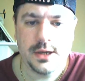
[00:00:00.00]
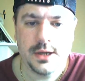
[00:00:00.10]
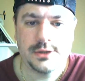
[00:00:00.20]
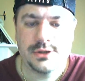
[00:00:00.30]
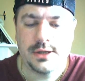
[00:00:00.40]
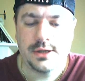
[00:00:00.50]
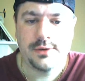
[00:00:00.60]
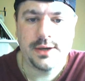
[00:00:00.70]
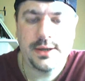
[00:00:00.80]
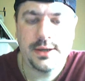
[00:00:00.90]
Hi, it's
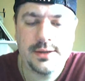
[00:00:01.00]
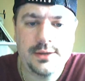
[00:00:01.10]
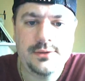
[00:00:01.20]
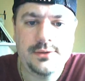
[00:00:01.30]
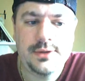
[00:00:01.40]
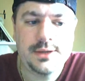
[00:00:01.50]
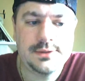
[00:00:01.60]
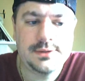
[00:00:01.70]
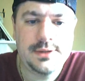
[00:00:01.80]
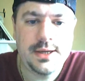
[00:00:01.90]
January 19,
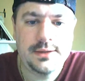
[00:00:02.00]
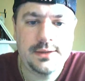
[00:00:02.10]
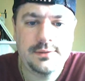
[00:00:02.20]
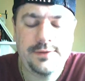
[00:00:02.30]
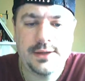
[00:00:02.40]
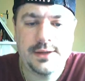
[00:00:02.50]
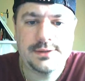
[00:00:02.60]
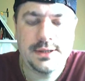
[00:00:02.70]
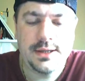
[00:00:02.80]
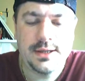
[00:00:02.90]
2010,
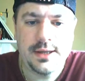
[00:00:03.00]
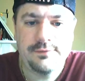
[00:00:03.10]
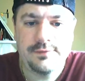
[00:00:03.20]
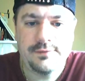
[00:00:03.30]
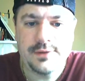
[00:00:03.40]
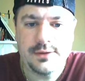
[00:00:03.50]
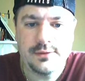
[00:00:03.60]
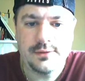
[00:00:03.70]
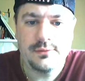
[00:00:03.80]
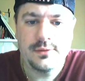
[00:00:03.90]
VLCD Day
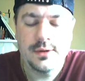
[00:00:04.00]
52.